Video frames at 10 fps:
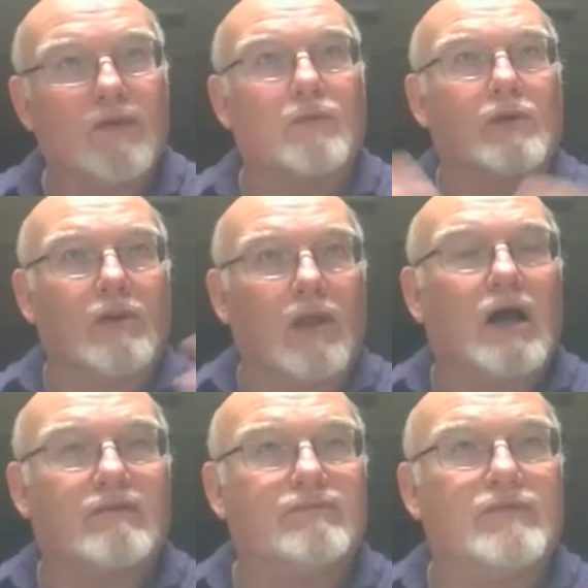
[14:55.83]
where
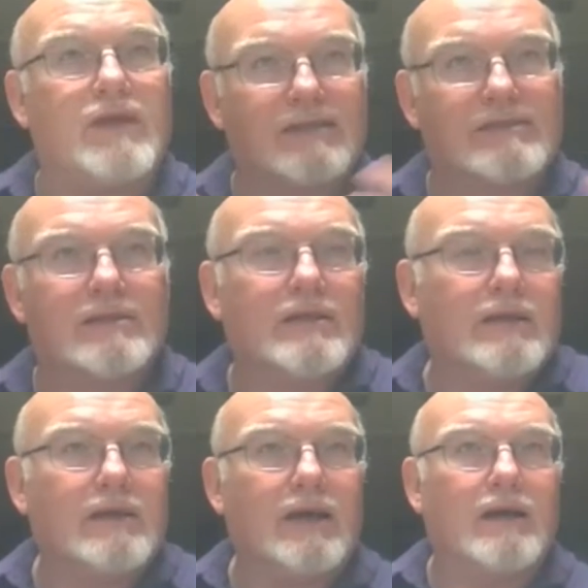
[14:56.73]

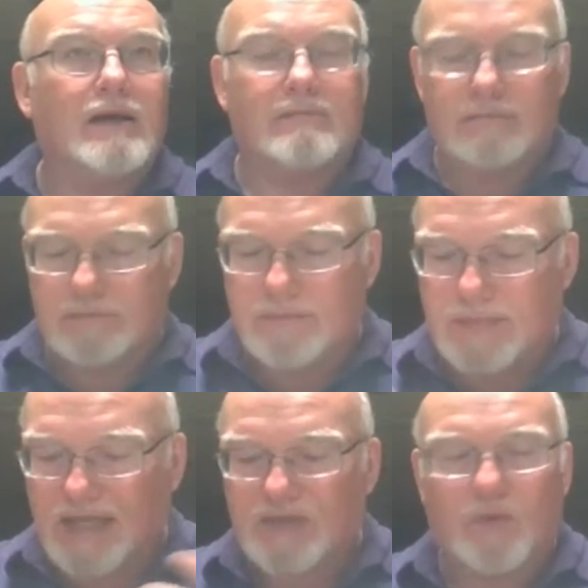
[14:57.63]
one of the
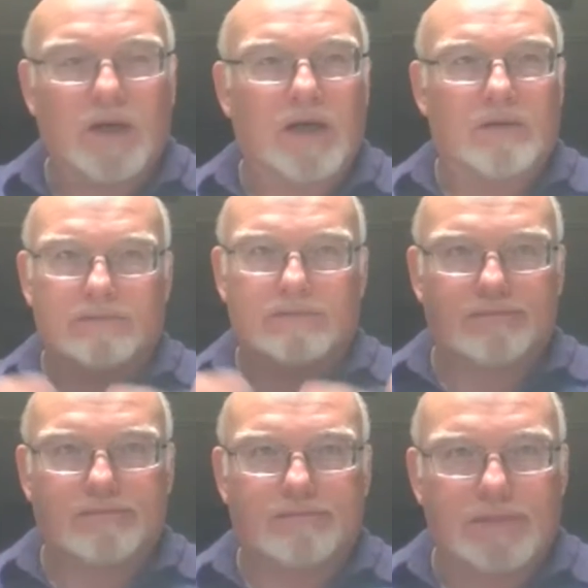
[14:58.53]
reasons that Rome
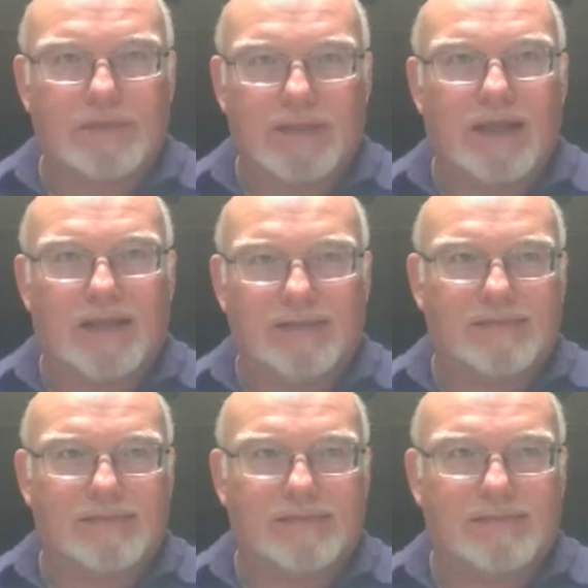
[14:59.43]
invades is because
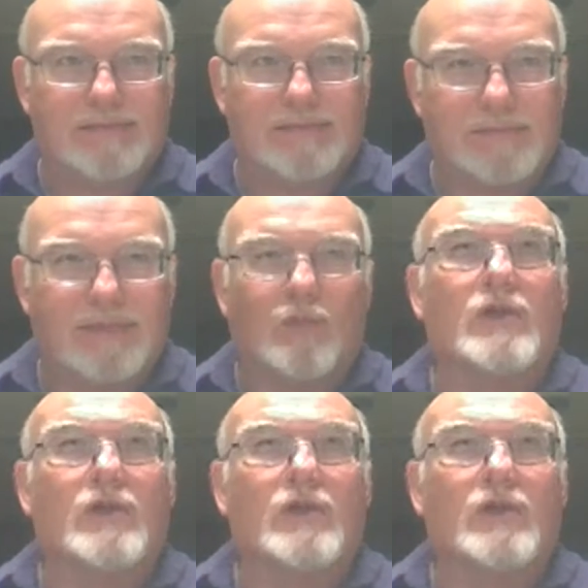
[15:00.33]
there's so much